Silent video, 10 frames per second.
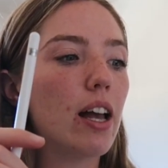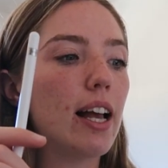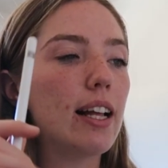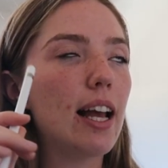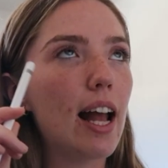
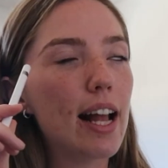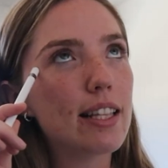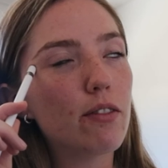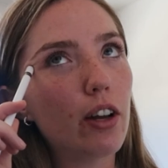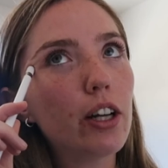
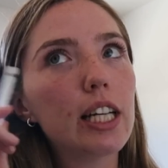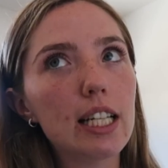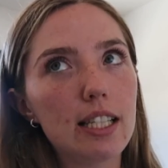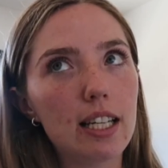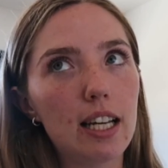it's very
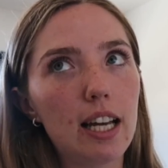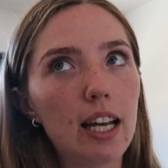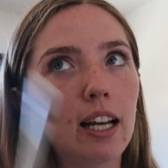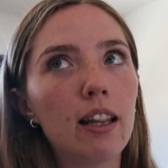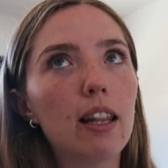easy
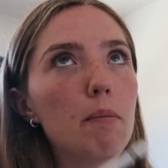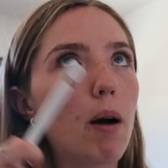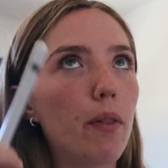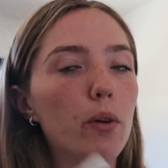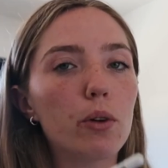in the
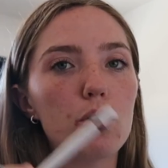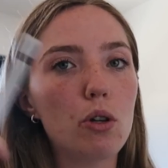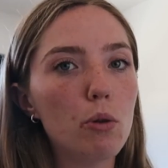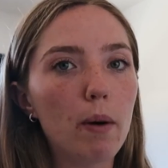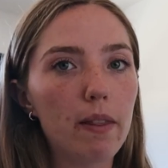month or
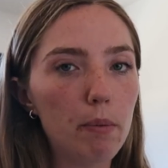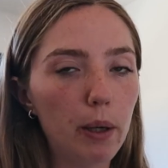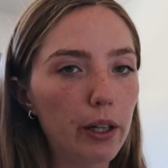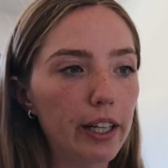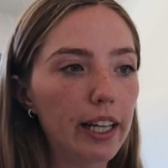2 month
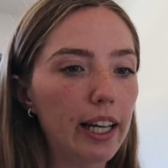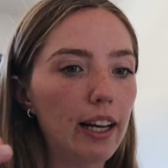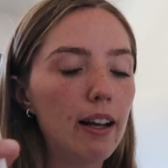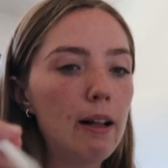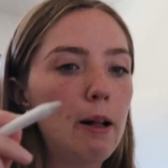
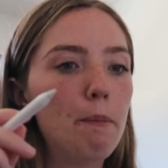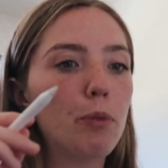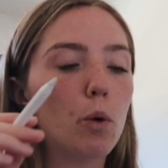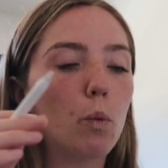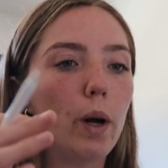period
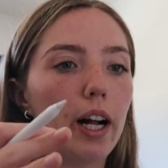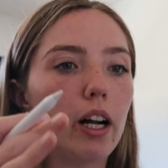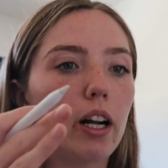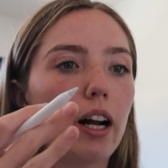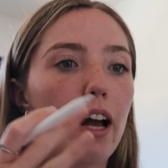
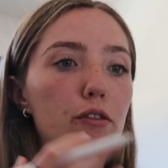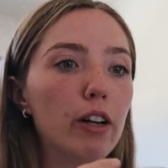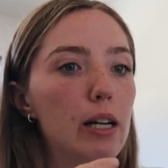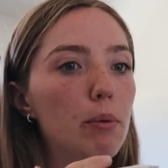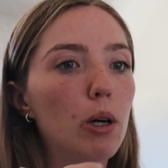where I've
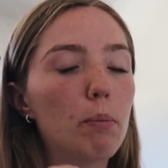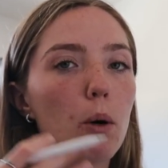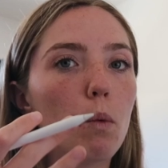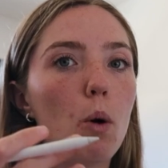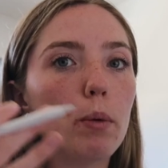read a book
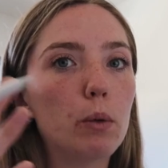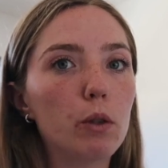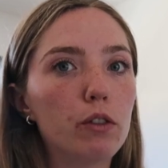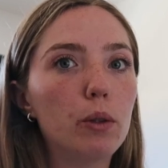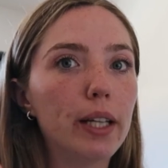but won't be
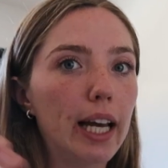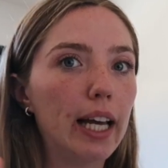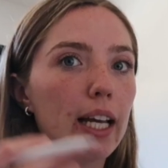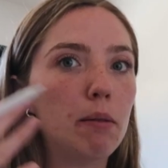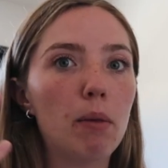reviewing
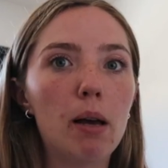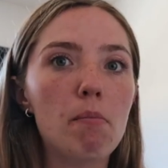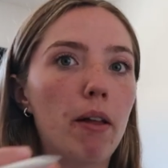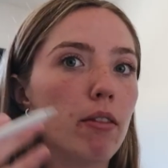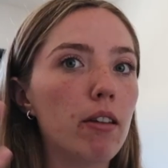it in my
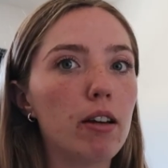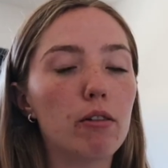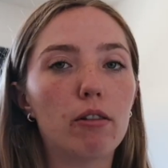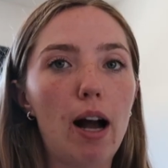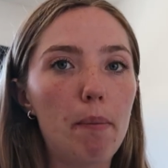monthly
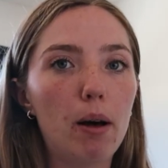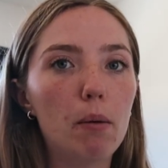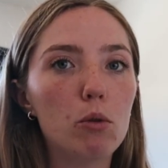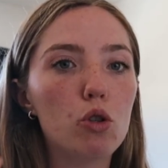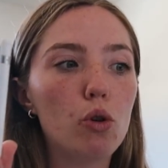wrap
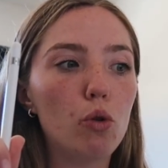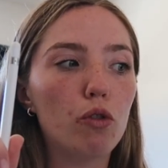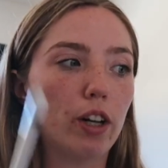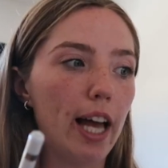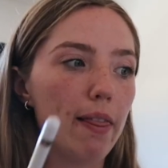up to
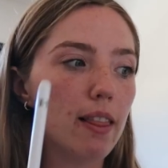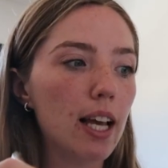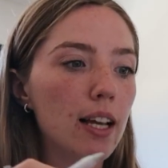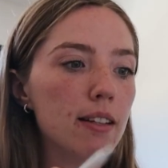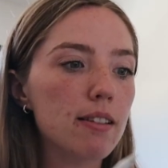forget
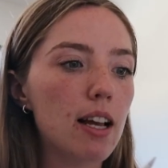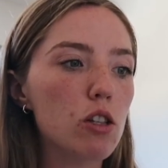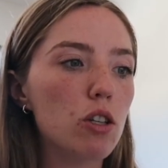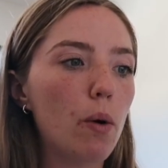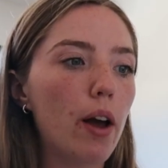things.
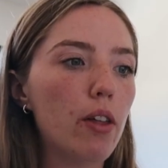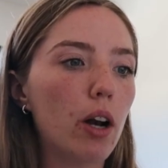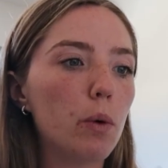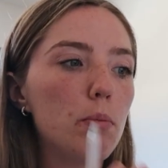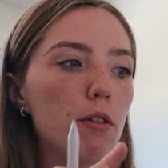And so I thought
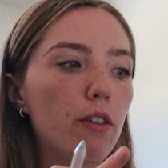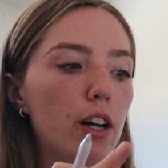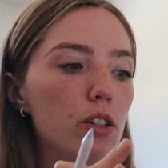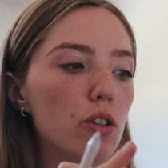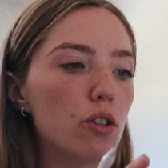it would be
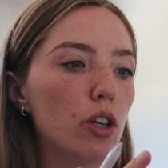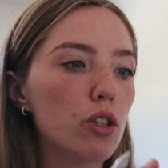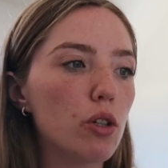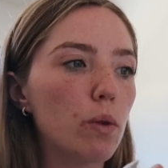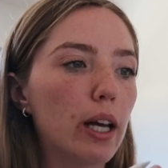fun to
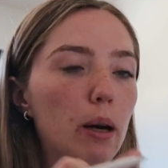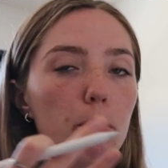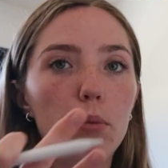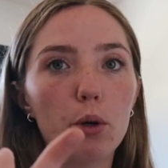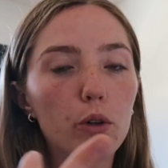start doing
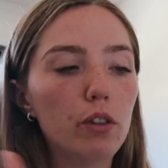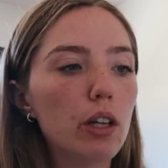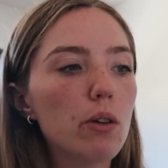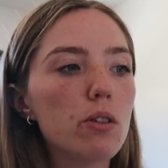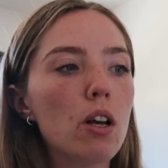book
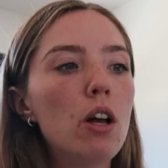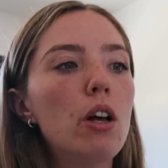reviews.